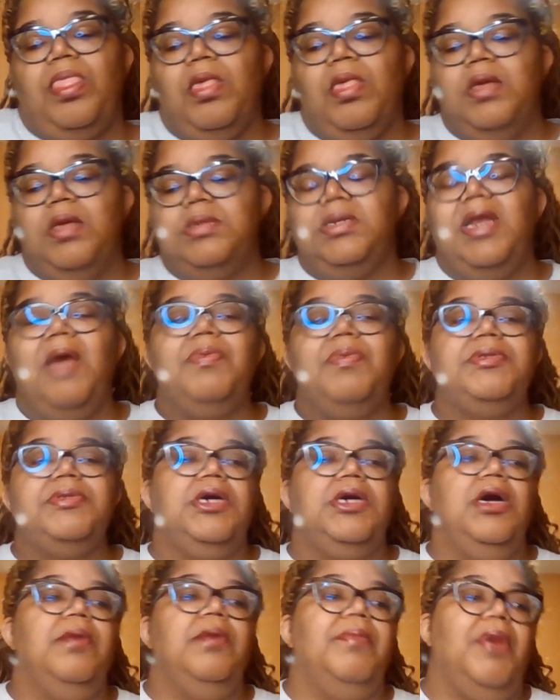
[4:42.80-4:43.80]
So that was a
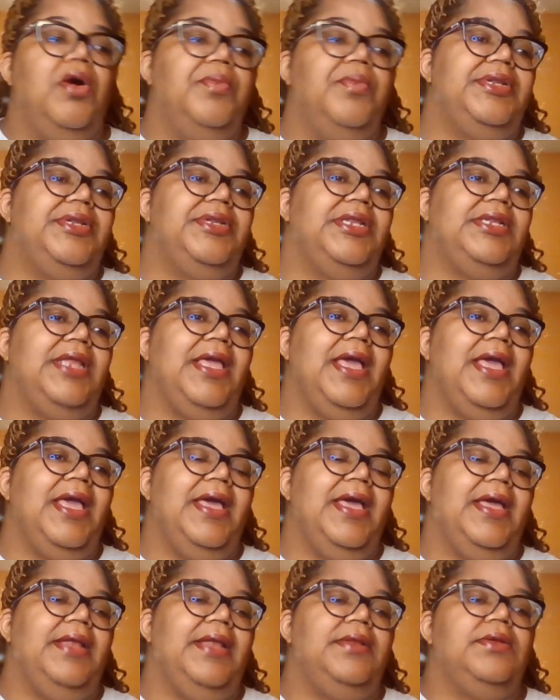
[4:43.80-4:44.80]
good moment that they
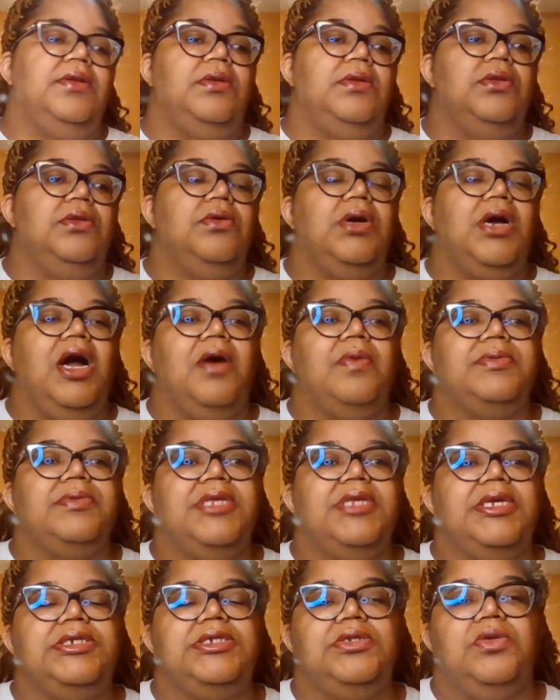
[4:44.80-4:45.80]
had, you know, a little
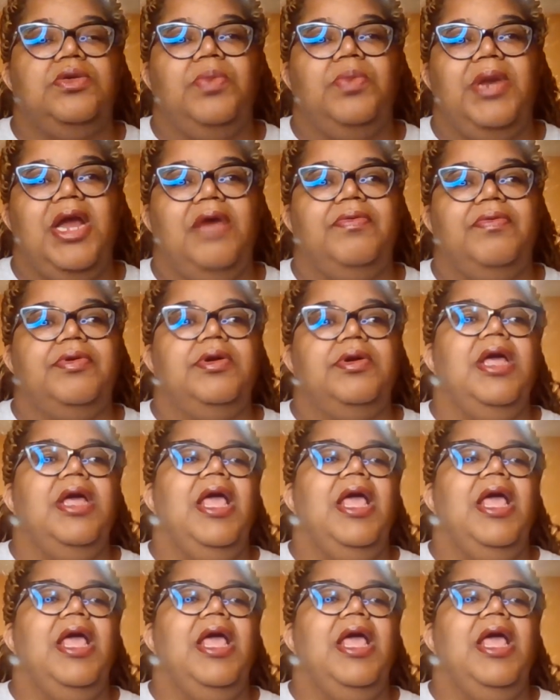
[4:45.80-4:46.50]
conversation or whatever.